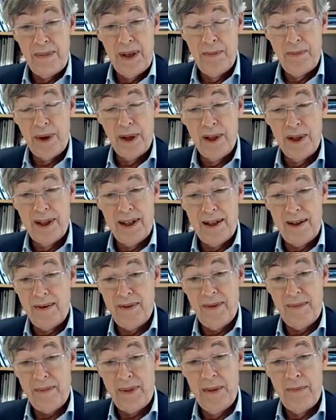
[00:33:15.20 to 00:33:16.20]
people
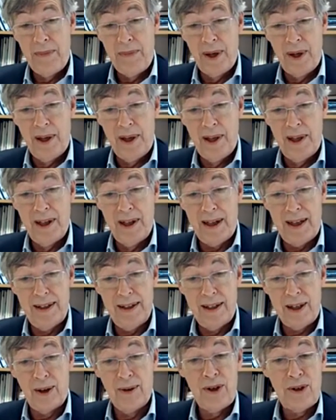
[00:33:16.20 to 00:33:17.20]

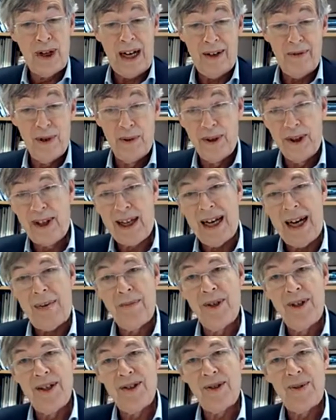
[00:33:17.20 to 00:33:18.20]
don't travel with
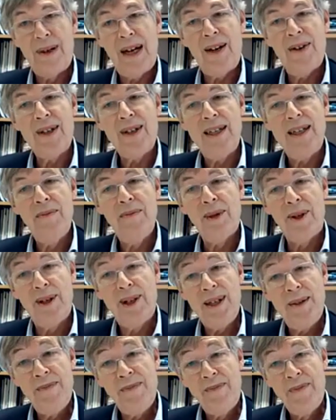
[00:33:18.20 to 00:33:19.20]
cameras around
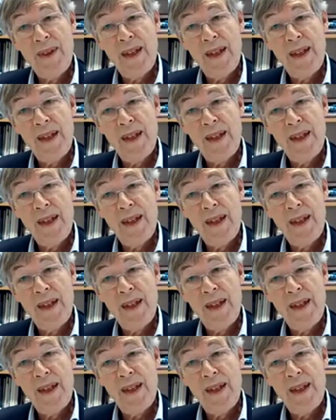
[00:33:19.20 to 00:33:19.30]
anymore,